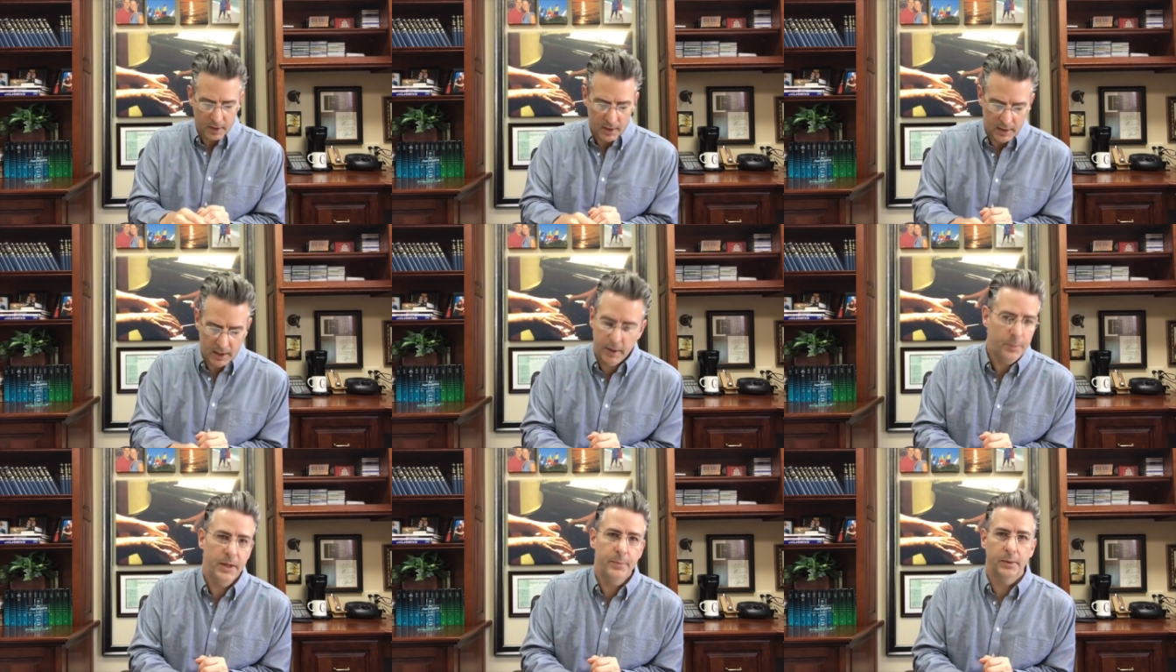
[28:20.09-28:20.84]
A lot
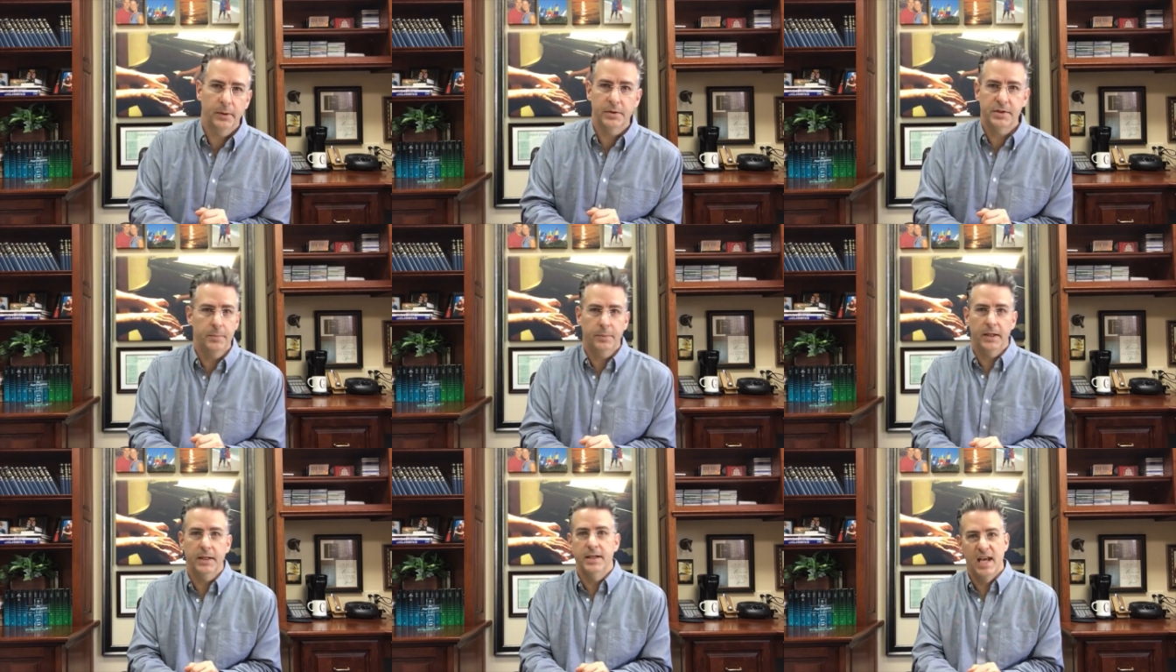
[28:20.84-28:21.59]
of people are
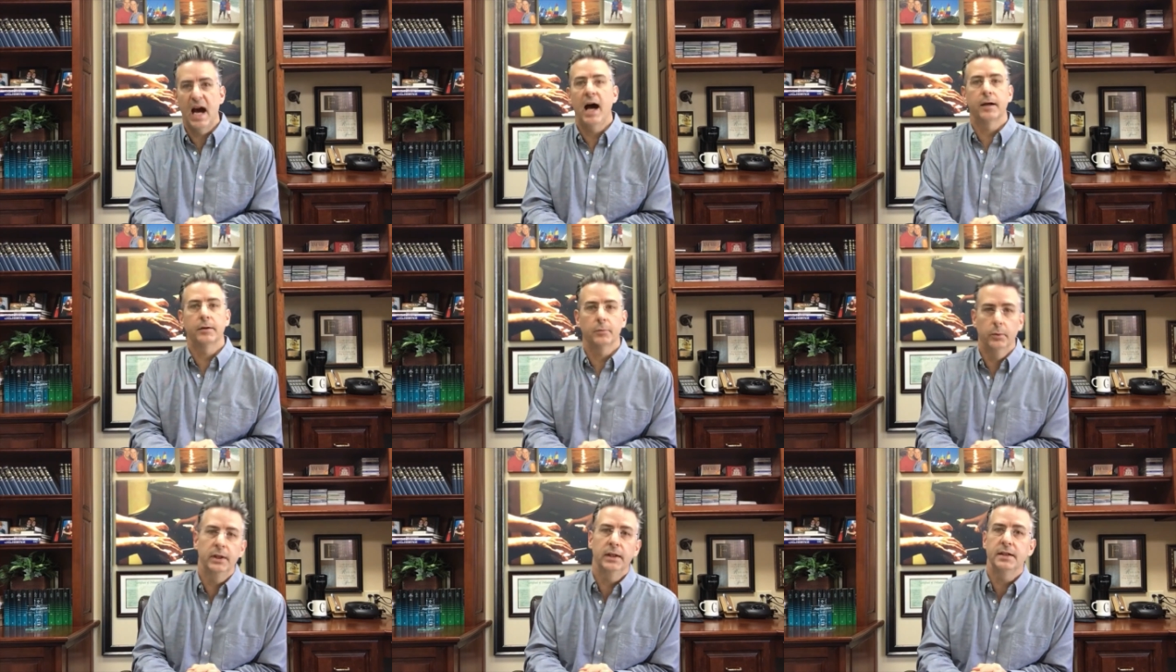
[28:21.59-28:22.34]
simply not
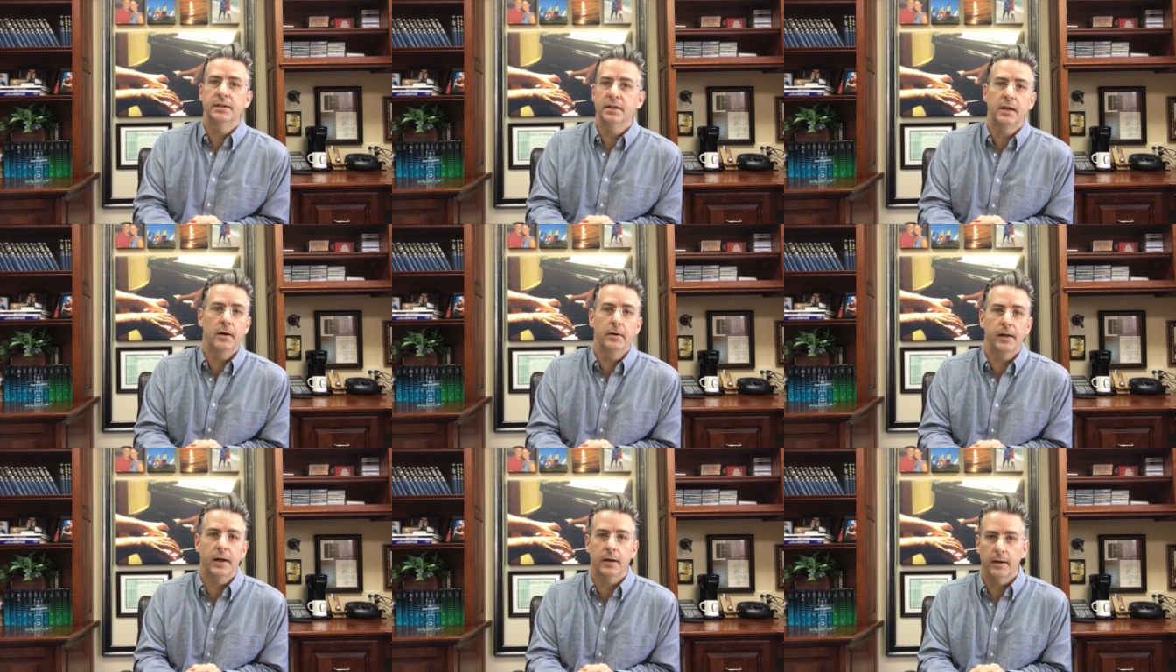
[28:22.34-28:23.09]
willing to go
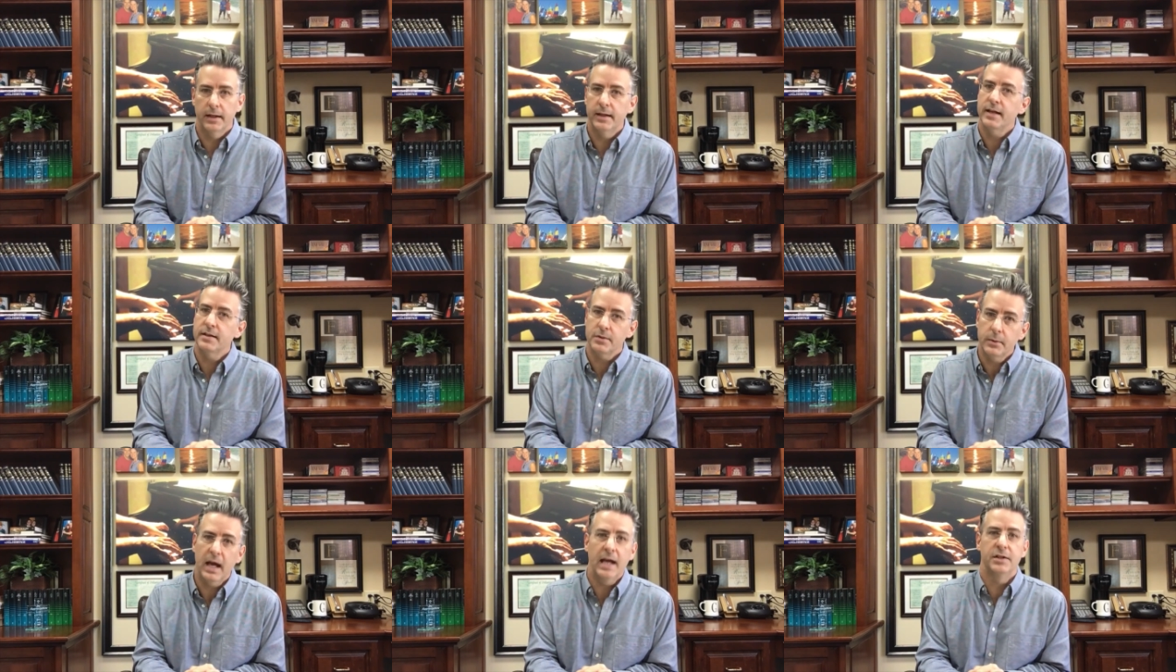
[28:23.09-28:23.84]
there, and that's
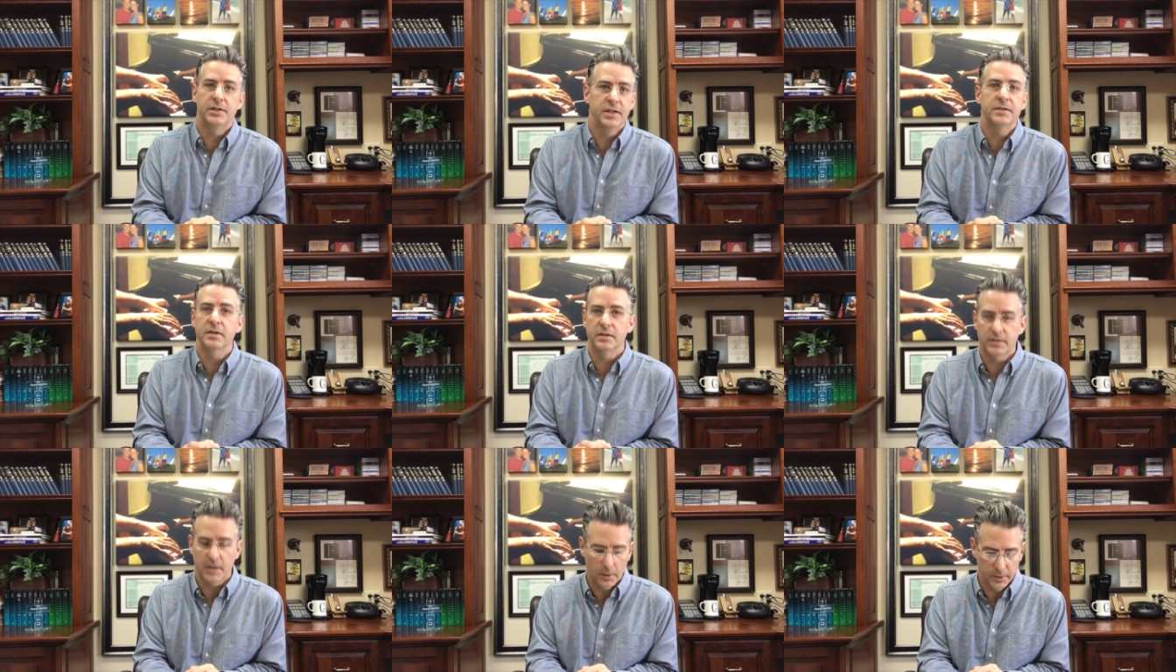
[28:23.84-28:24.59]
okay. Jesus
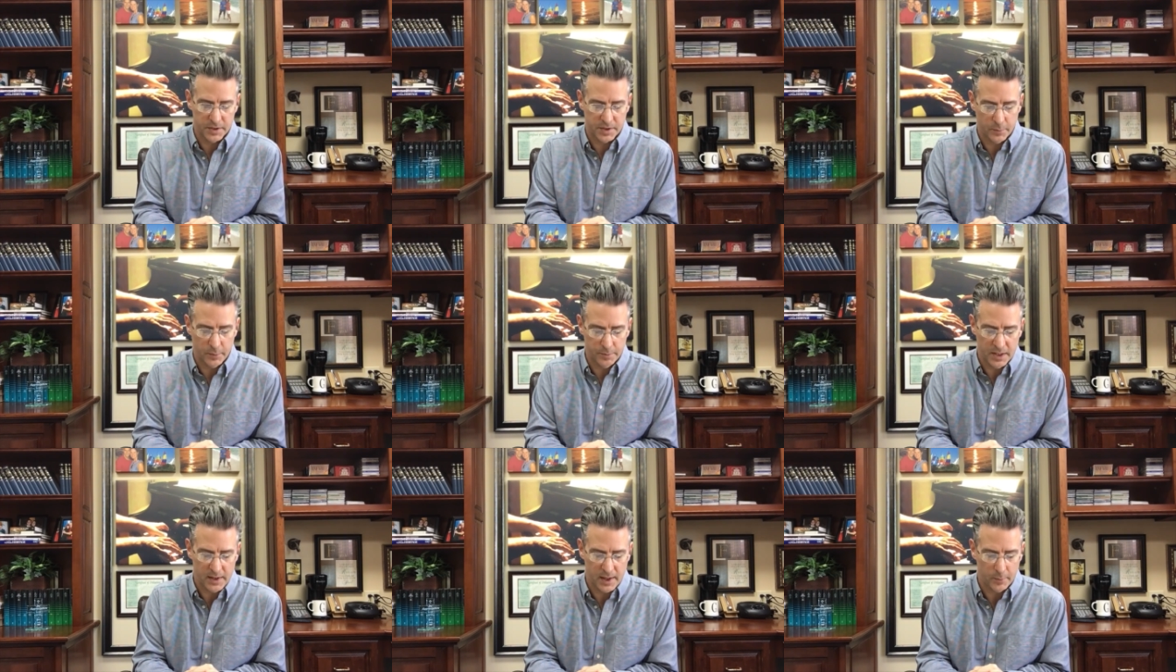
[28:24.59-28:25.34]
told us it would
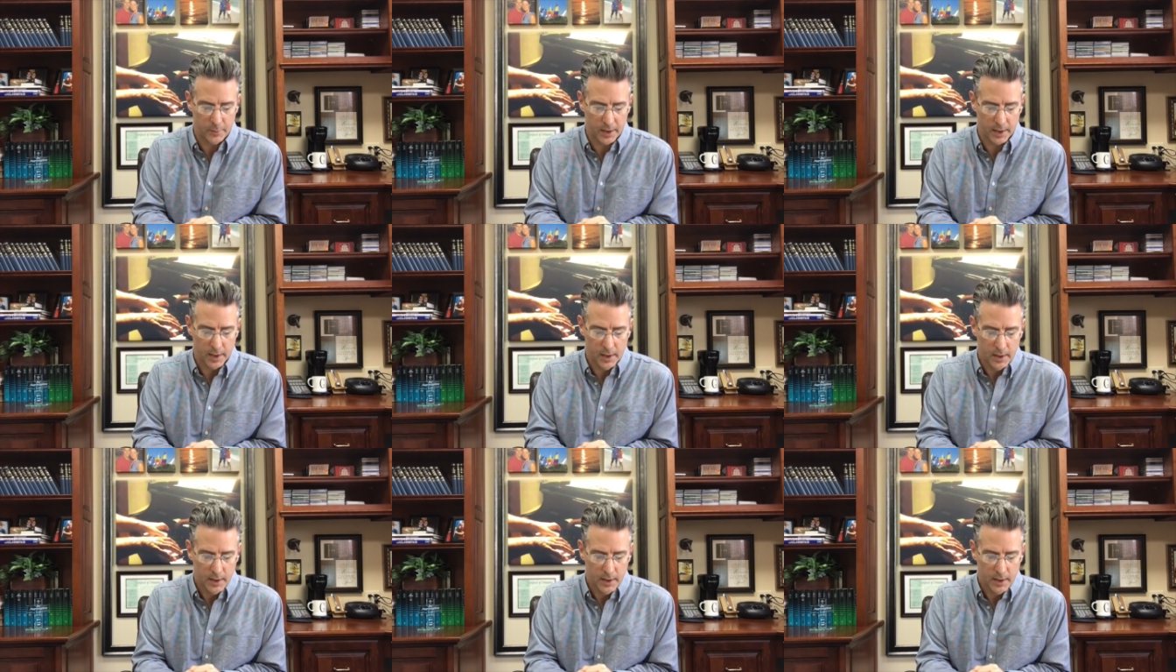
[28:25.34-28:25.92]
be that way.